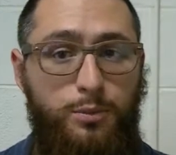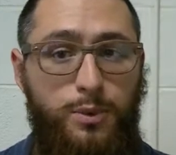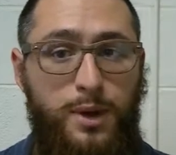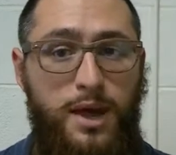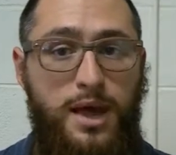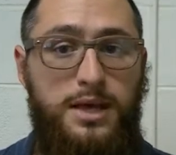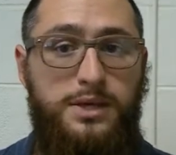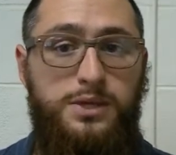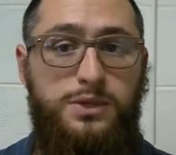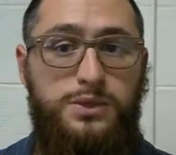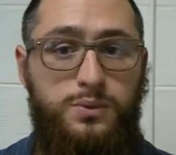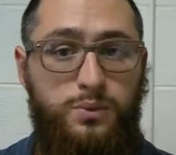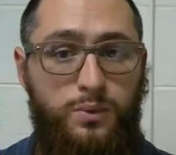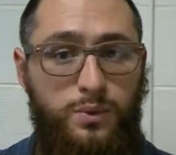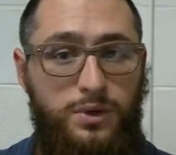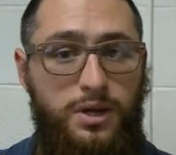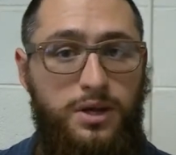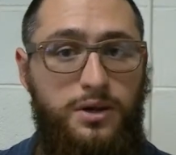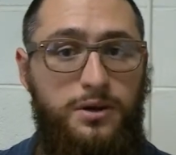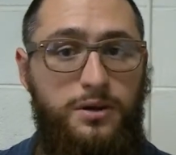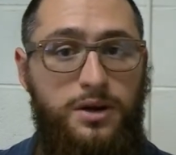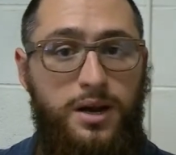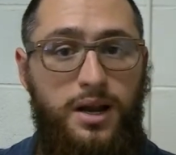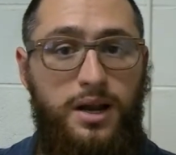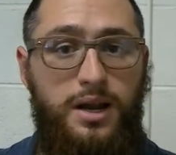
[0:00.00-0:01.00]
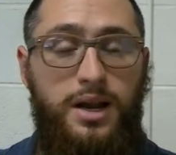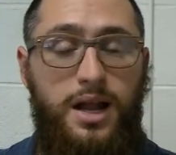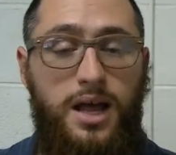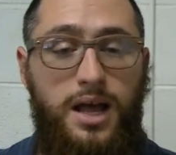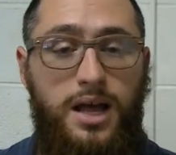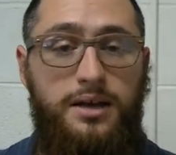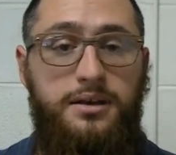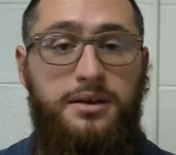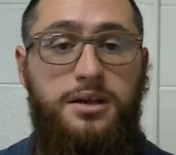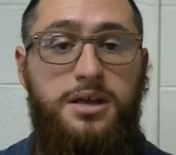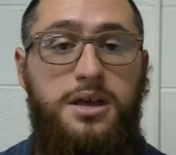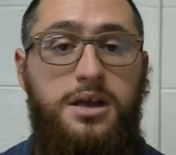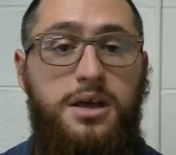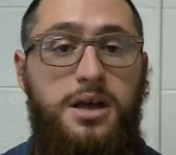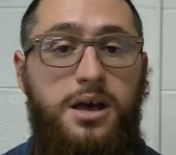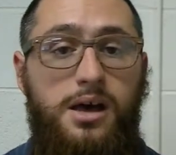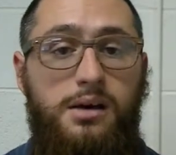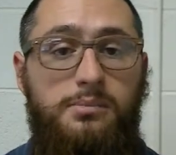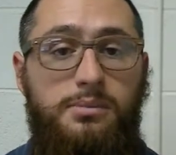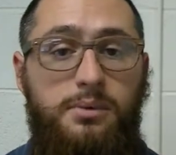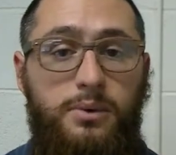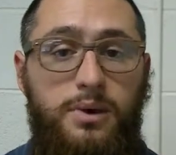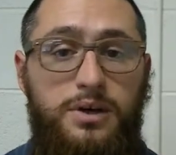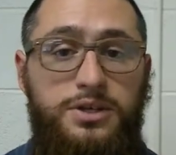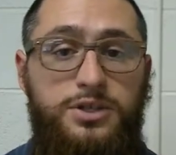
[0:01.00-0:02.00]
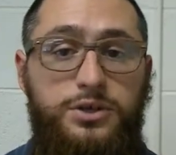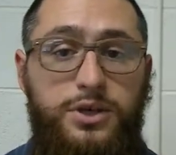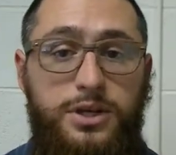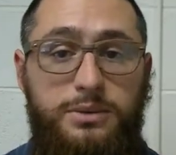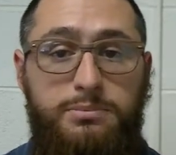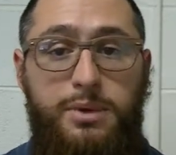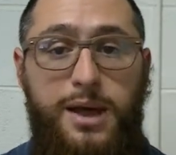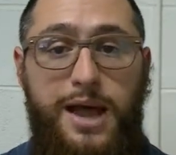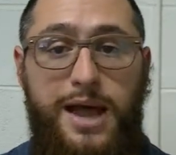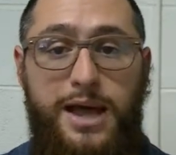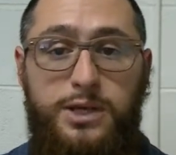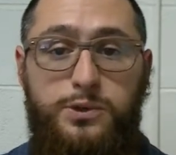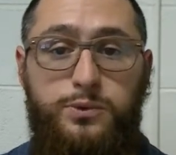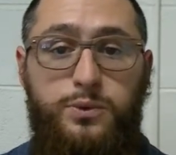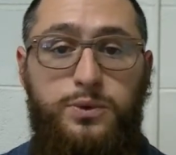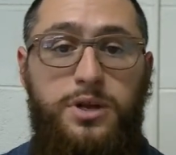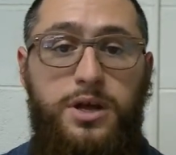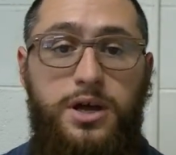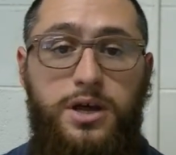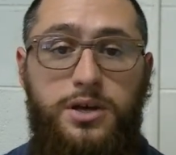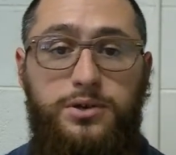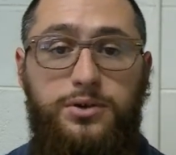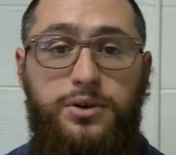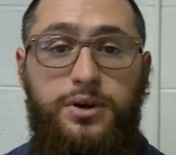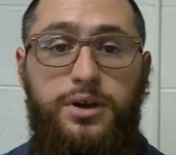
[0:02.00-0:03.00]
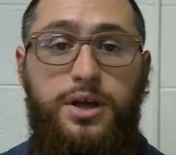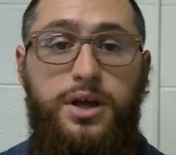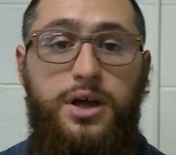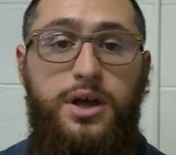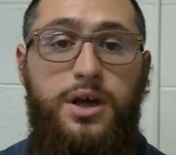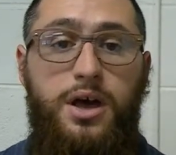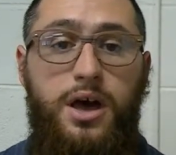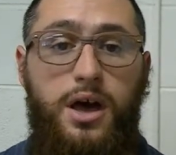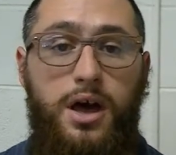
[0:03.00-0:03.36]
go past 199, but once you get past 100,